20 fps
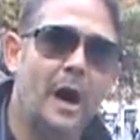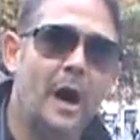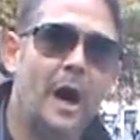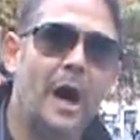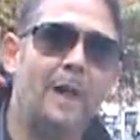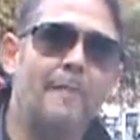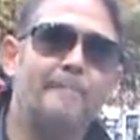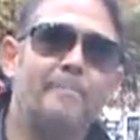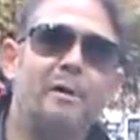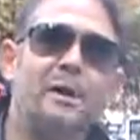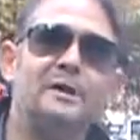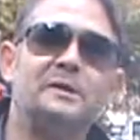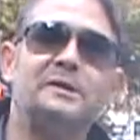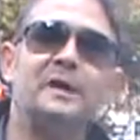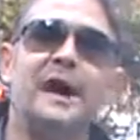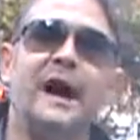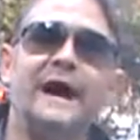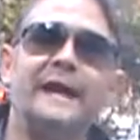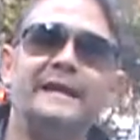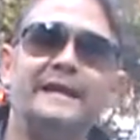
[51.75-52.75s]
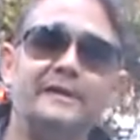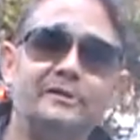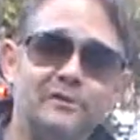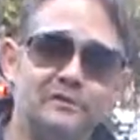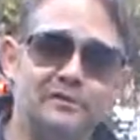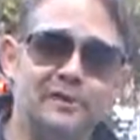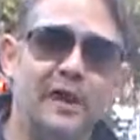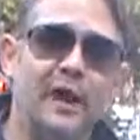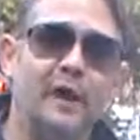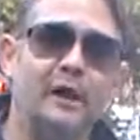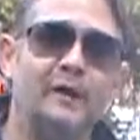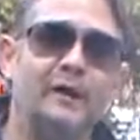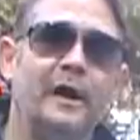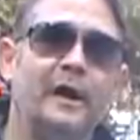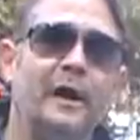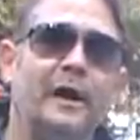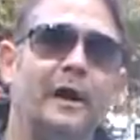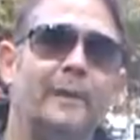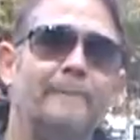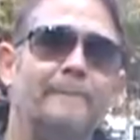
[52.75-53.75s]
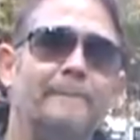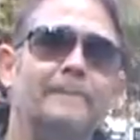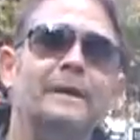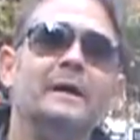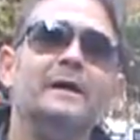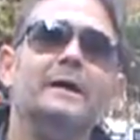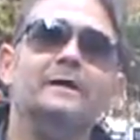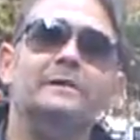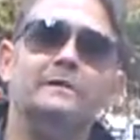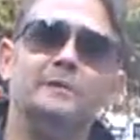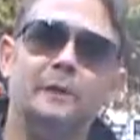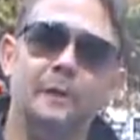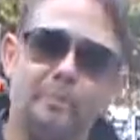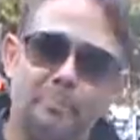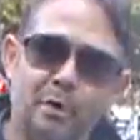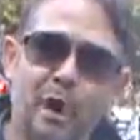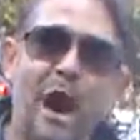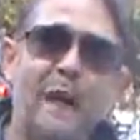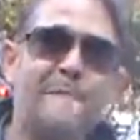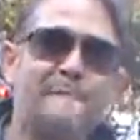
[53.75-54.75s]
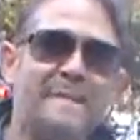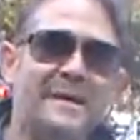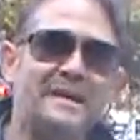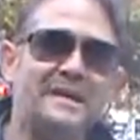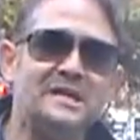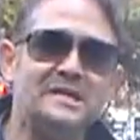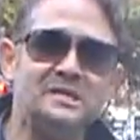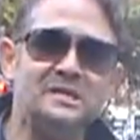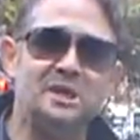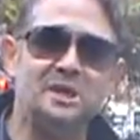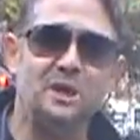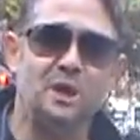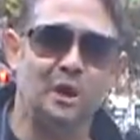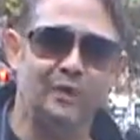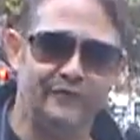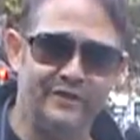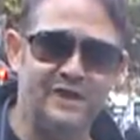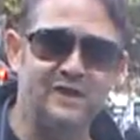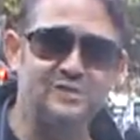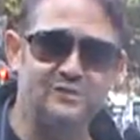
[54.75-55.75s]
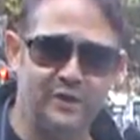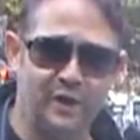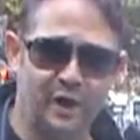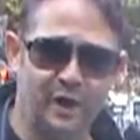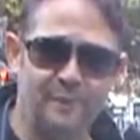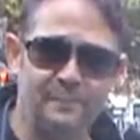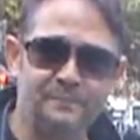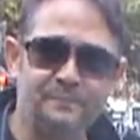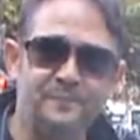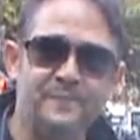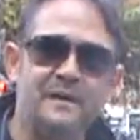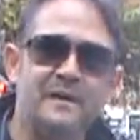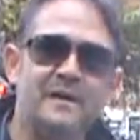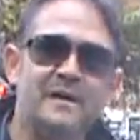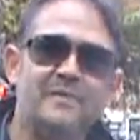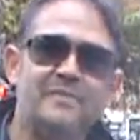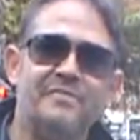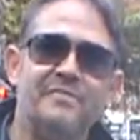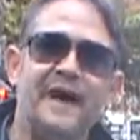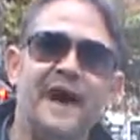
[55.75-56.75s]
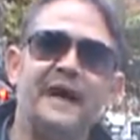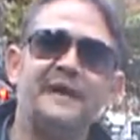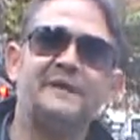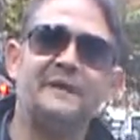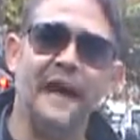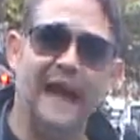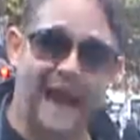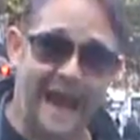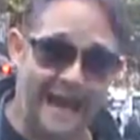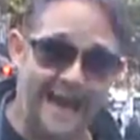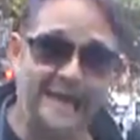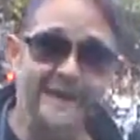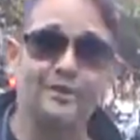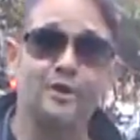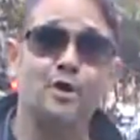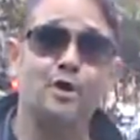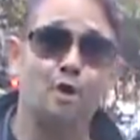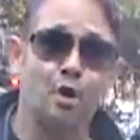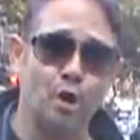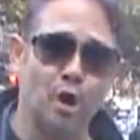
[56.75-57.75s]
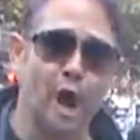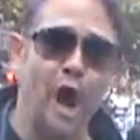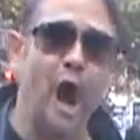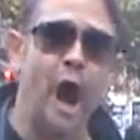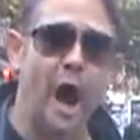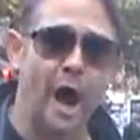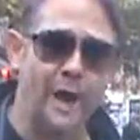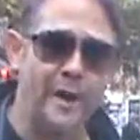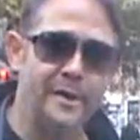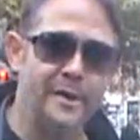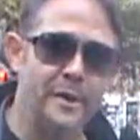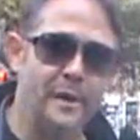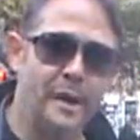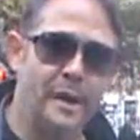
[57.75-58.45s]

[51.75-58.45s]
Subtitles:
But I need to tell the Prime Minister of Israel that Eleanor Golan,